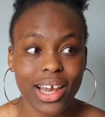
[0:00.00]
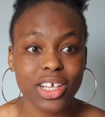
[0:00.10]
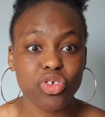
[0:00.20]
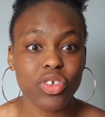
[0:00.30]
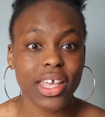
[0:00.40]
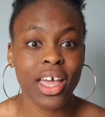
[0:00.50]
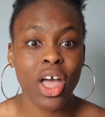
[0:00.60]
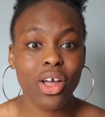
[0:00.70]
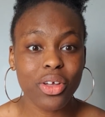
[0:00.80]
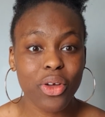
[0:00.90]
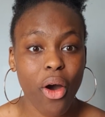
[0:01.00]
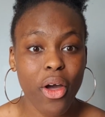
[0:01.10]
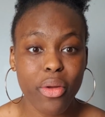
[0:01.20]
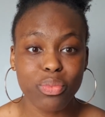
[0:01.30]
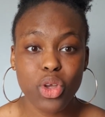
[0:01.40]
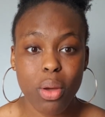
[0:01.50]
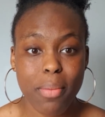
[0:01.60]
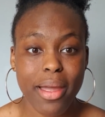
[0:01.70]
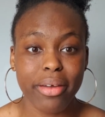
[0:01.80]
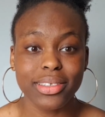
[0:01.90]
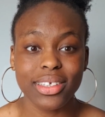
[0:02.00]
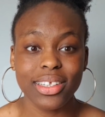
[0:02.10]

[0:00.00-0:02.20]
literally got home, told my parents,